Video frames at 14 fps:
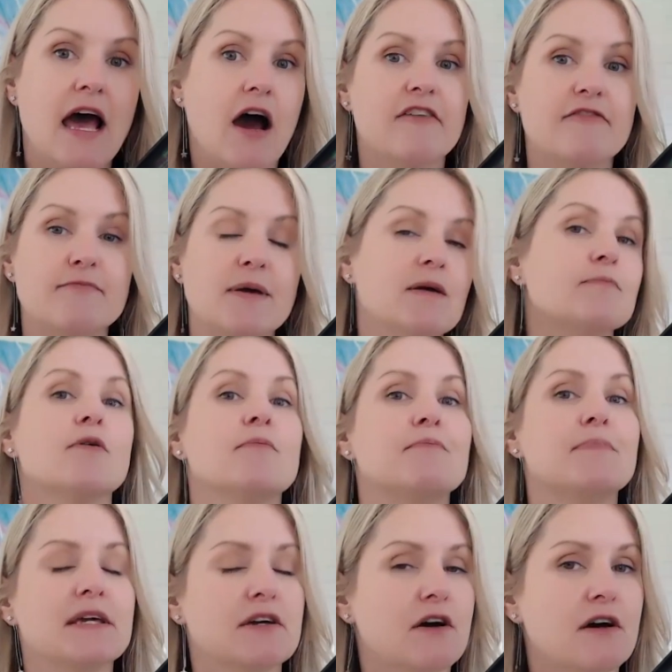of people
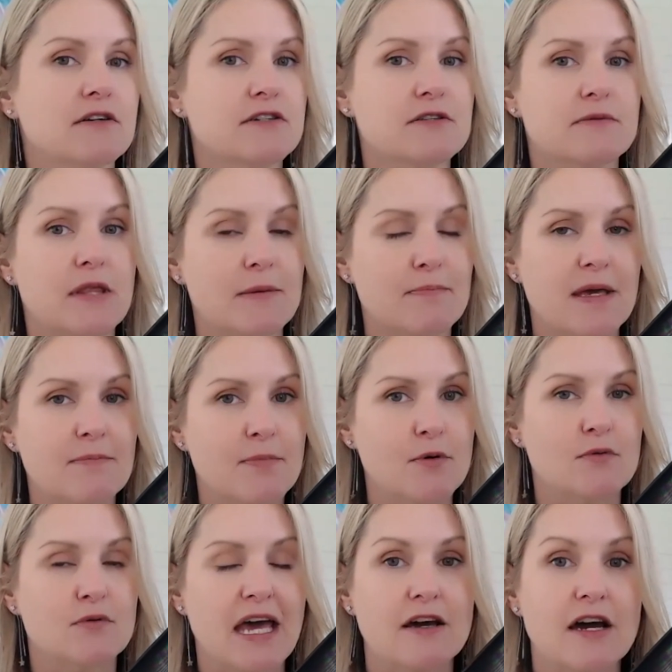beyond the
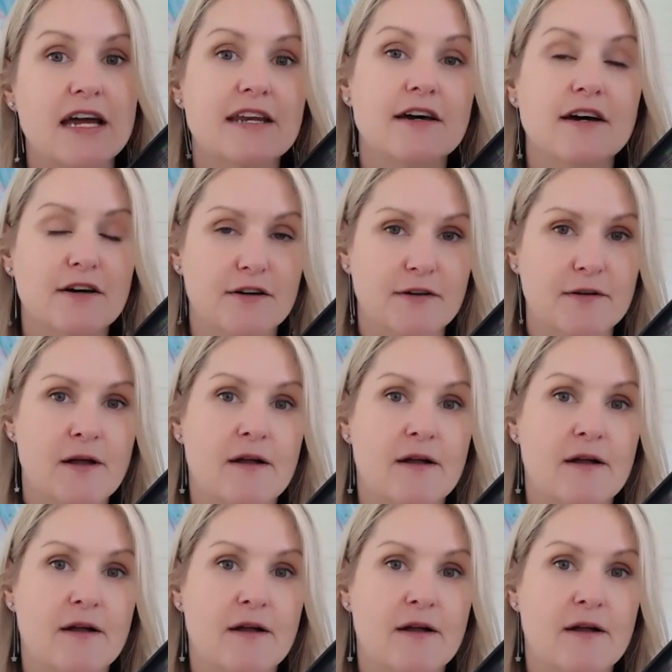people that I know.